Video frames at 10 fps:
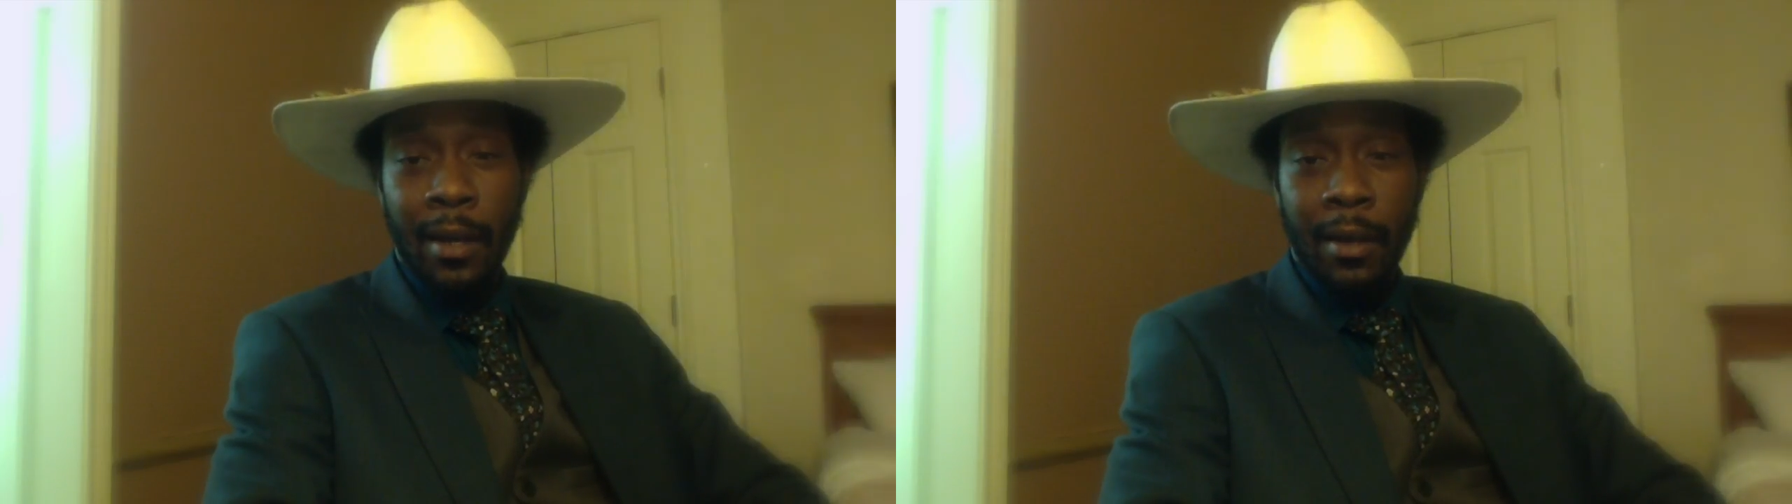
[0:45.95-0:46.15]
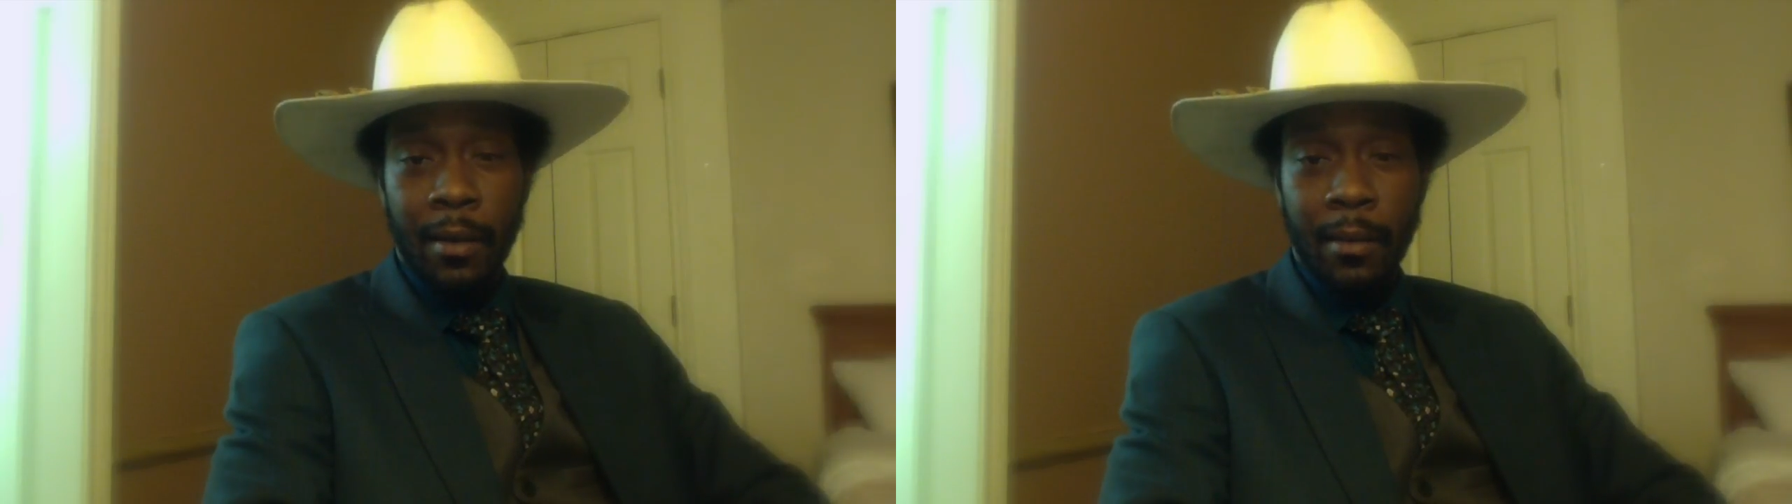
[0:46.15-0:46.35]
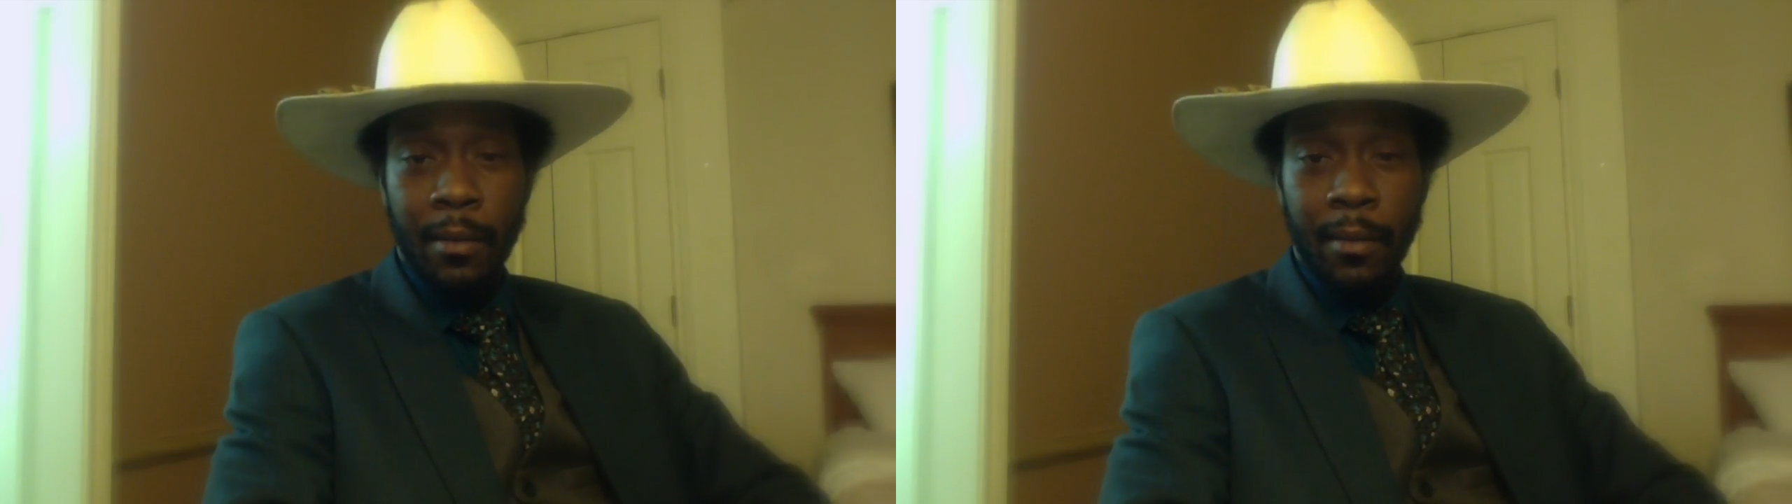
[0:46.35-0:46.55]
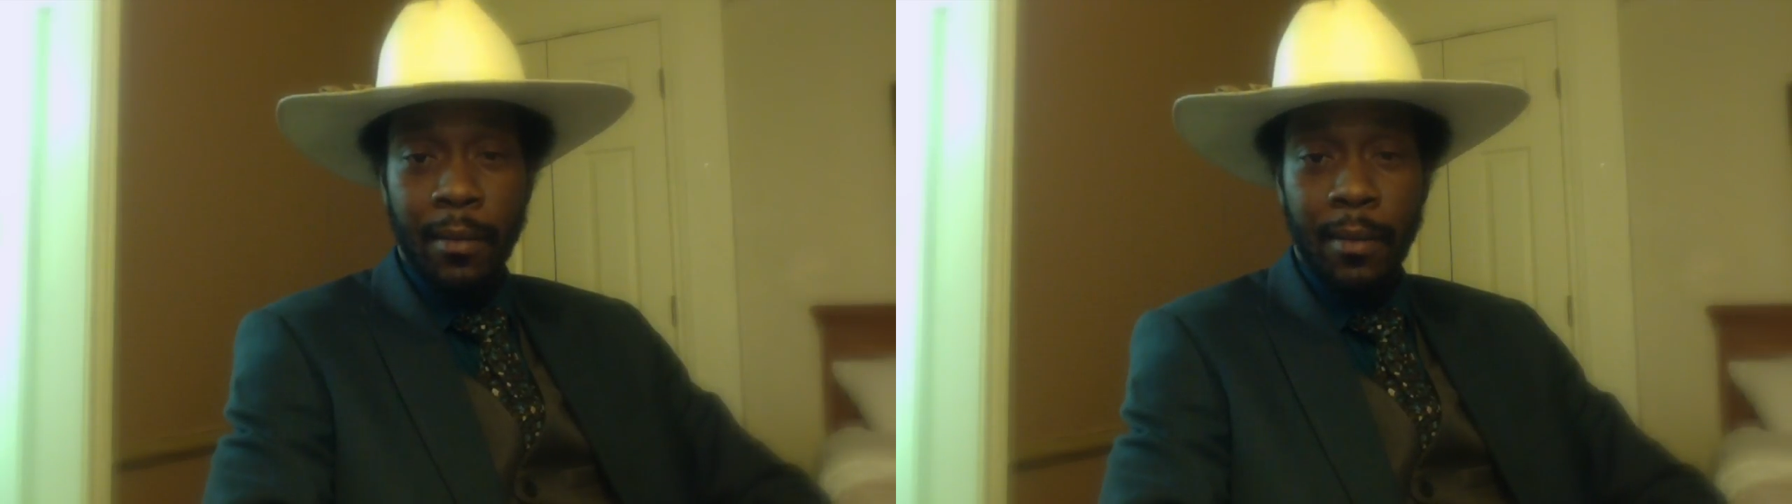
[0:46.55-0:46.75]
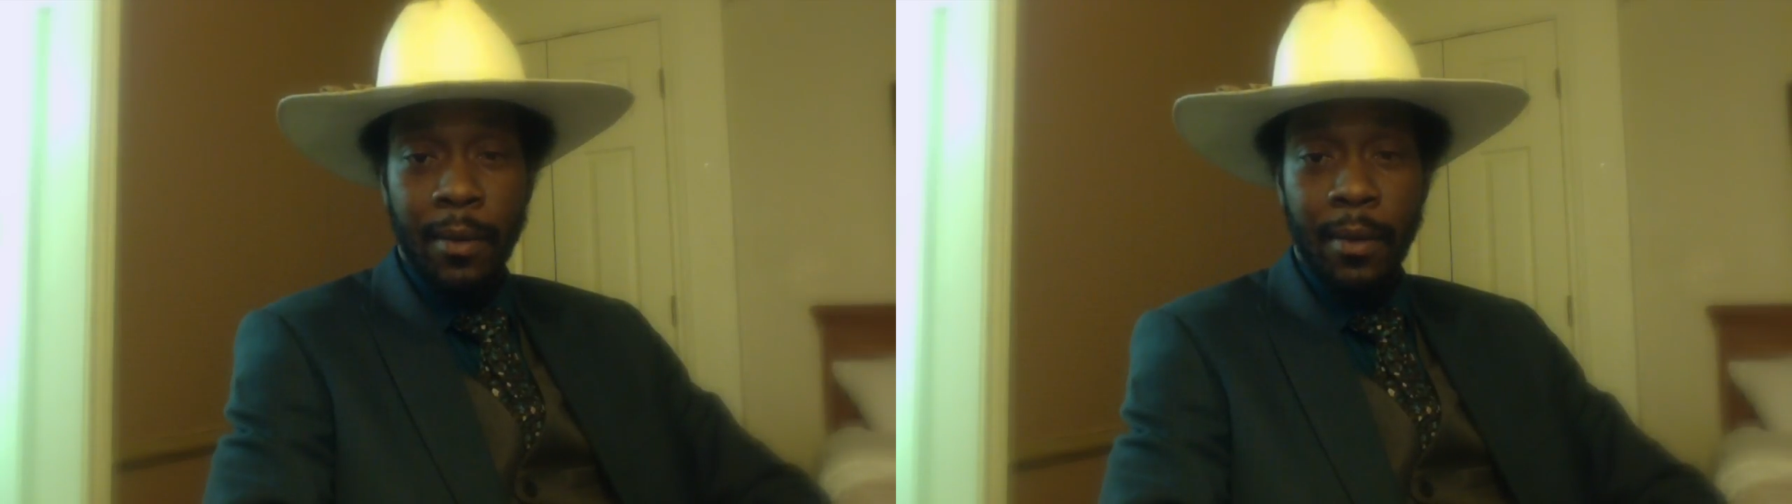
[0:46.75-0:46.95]
am,
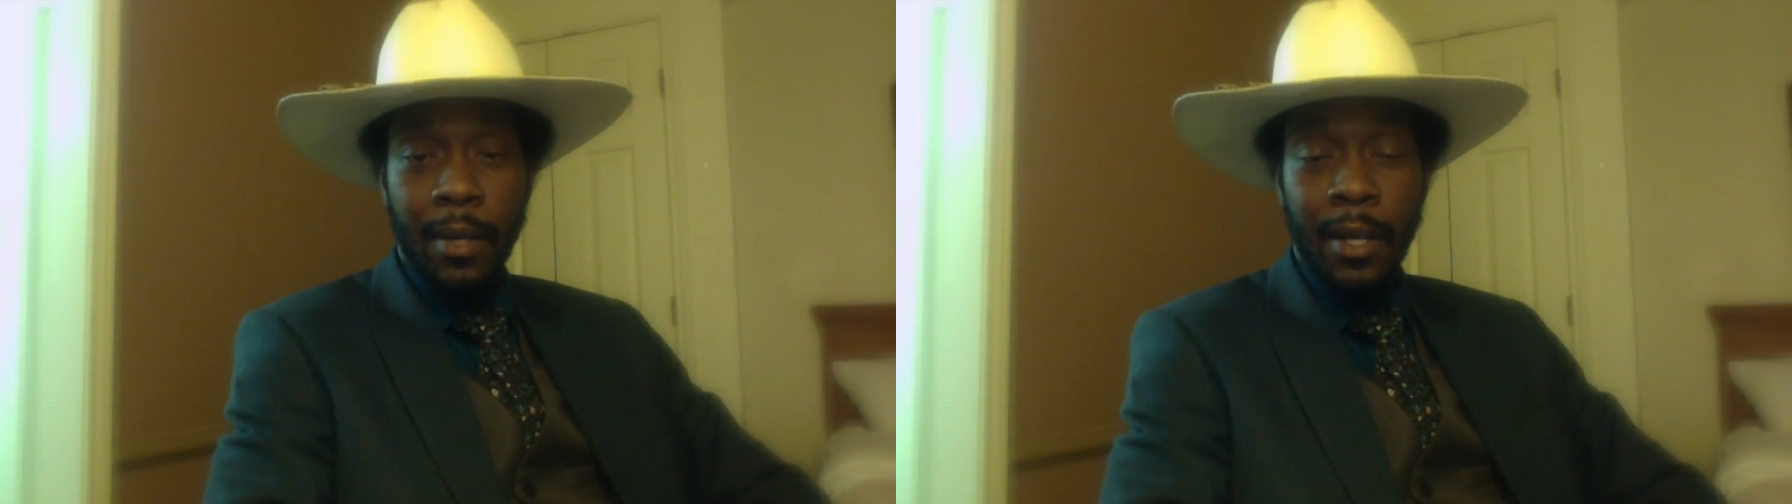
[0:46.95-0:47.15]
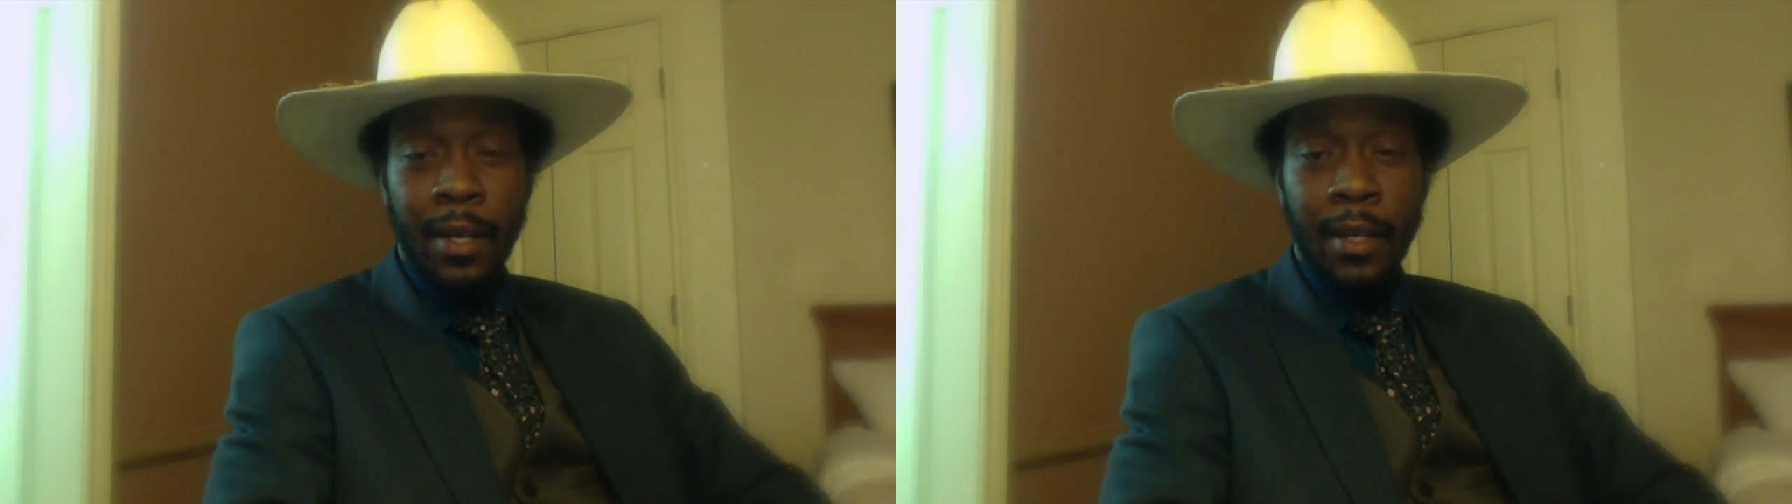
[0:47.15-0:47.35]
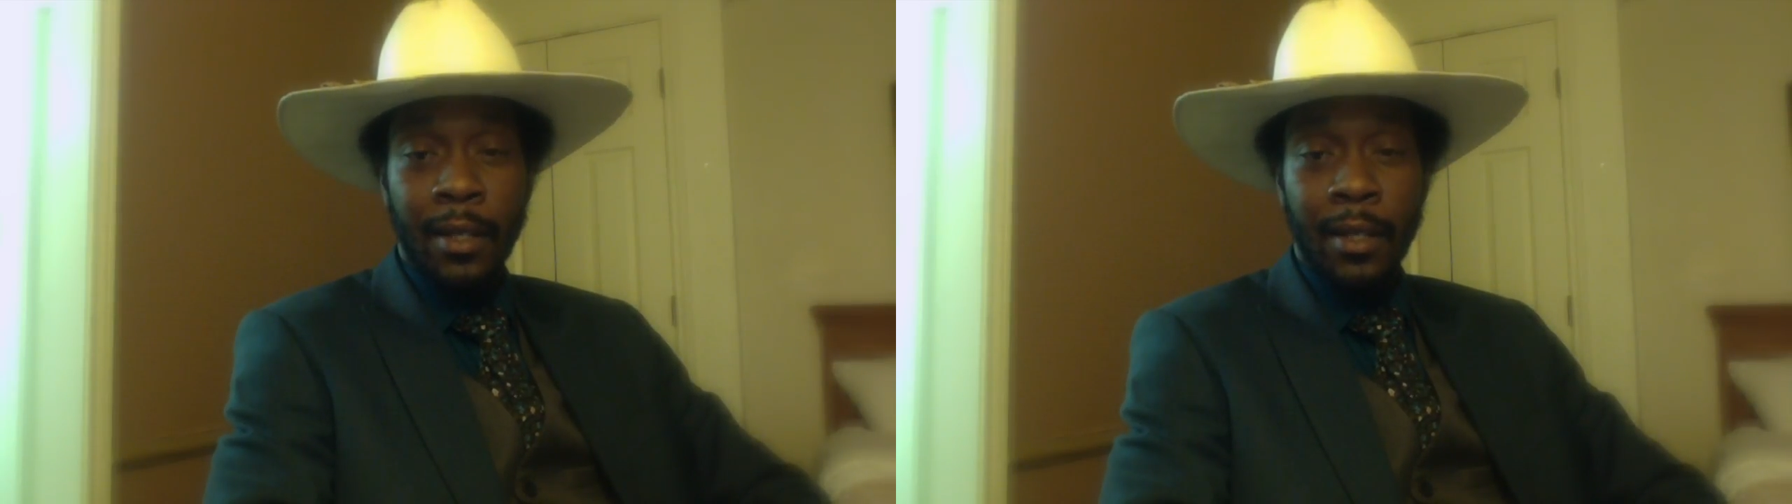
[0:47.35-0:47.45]
okay?